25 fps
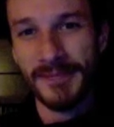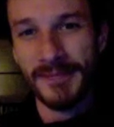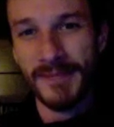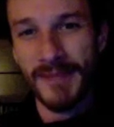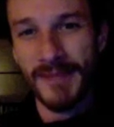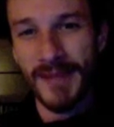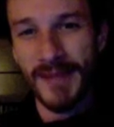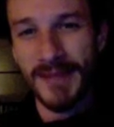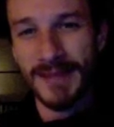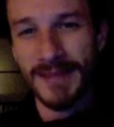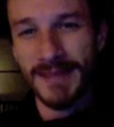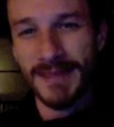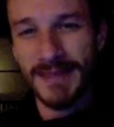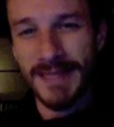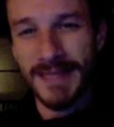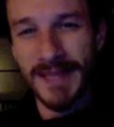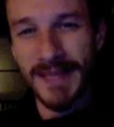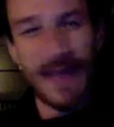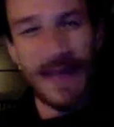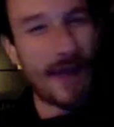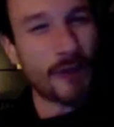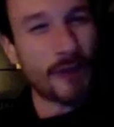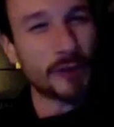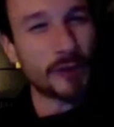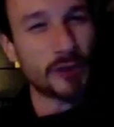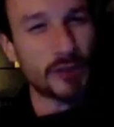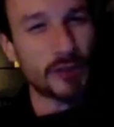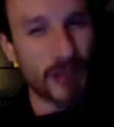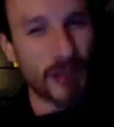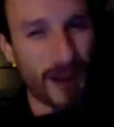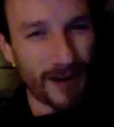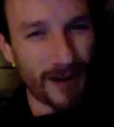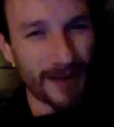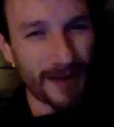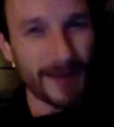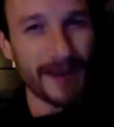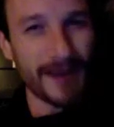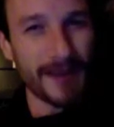And see how
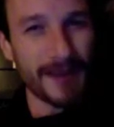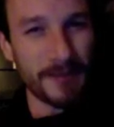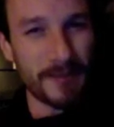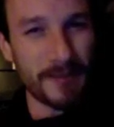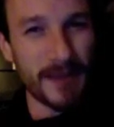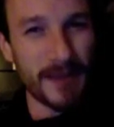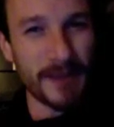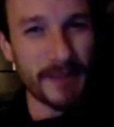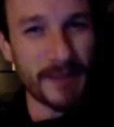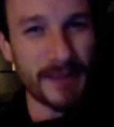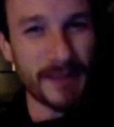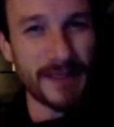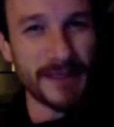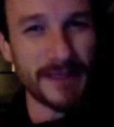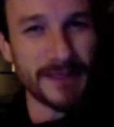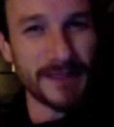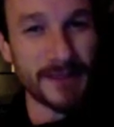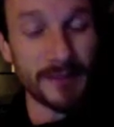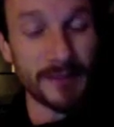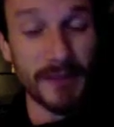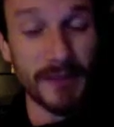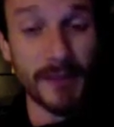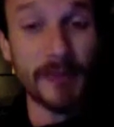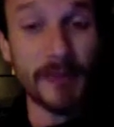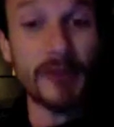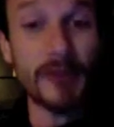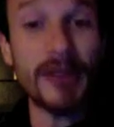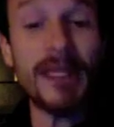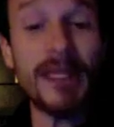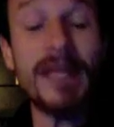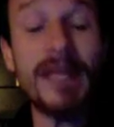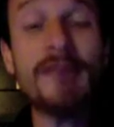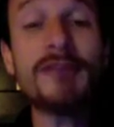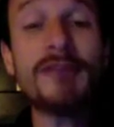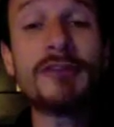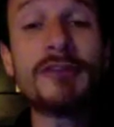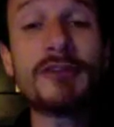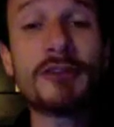shocking it may be to some people,
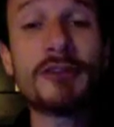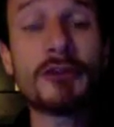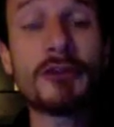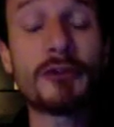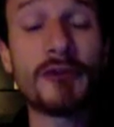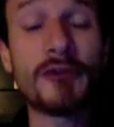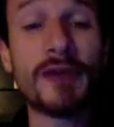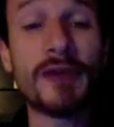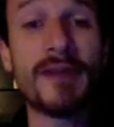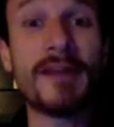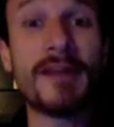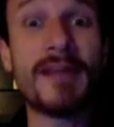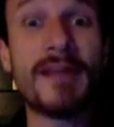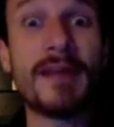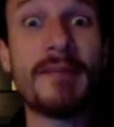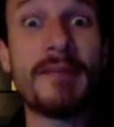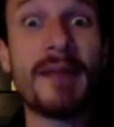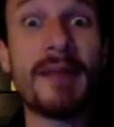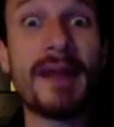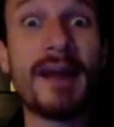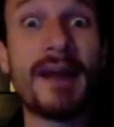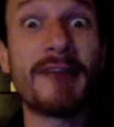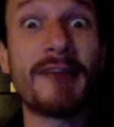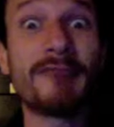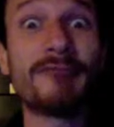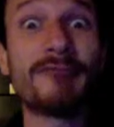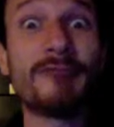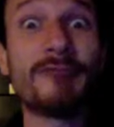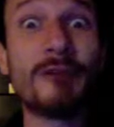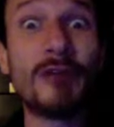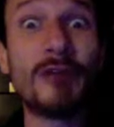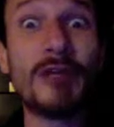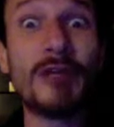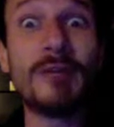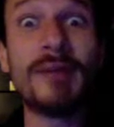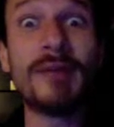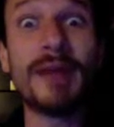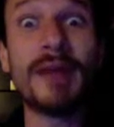even to the degree that they may not
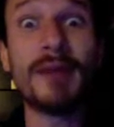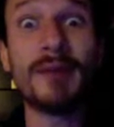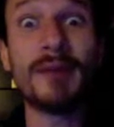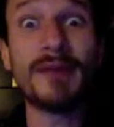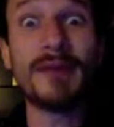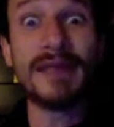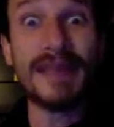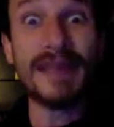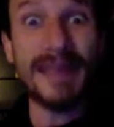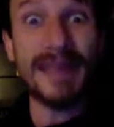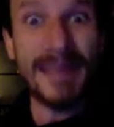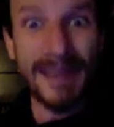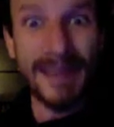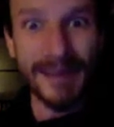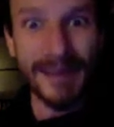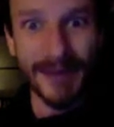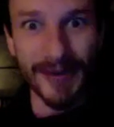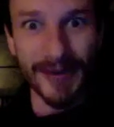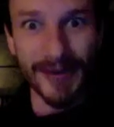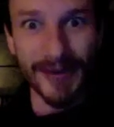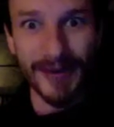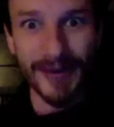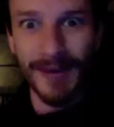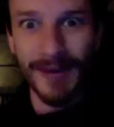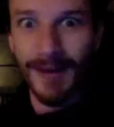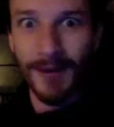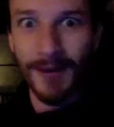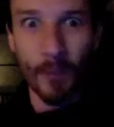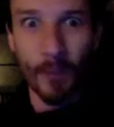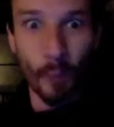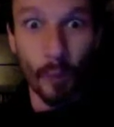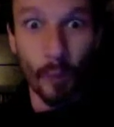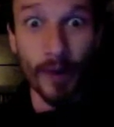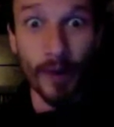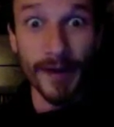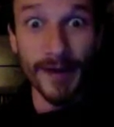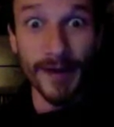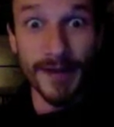fully be able to hear
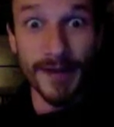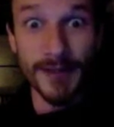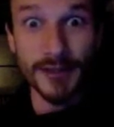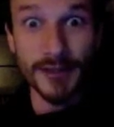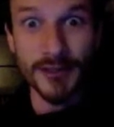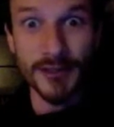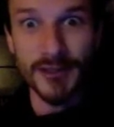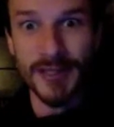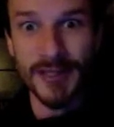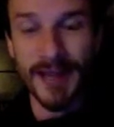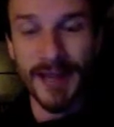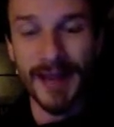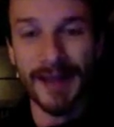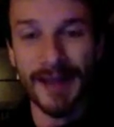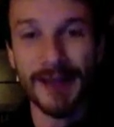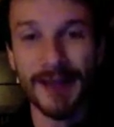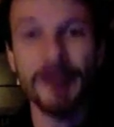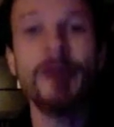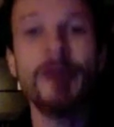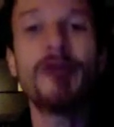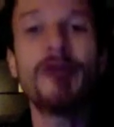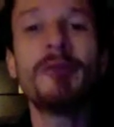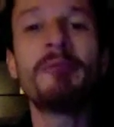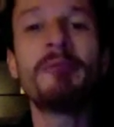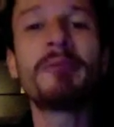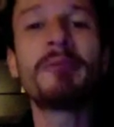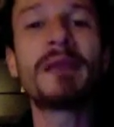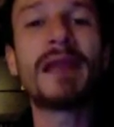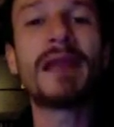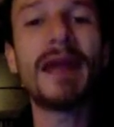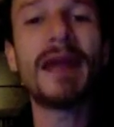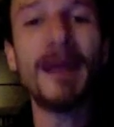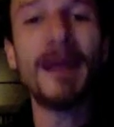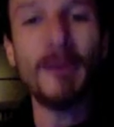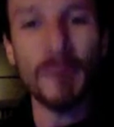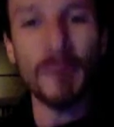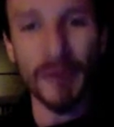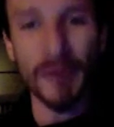what it is you're saying. You can
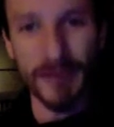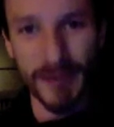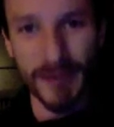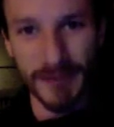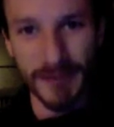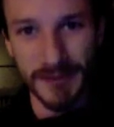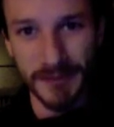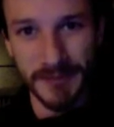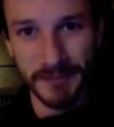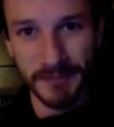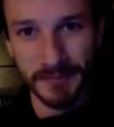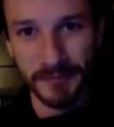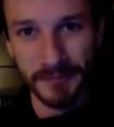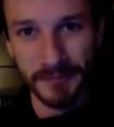play with this.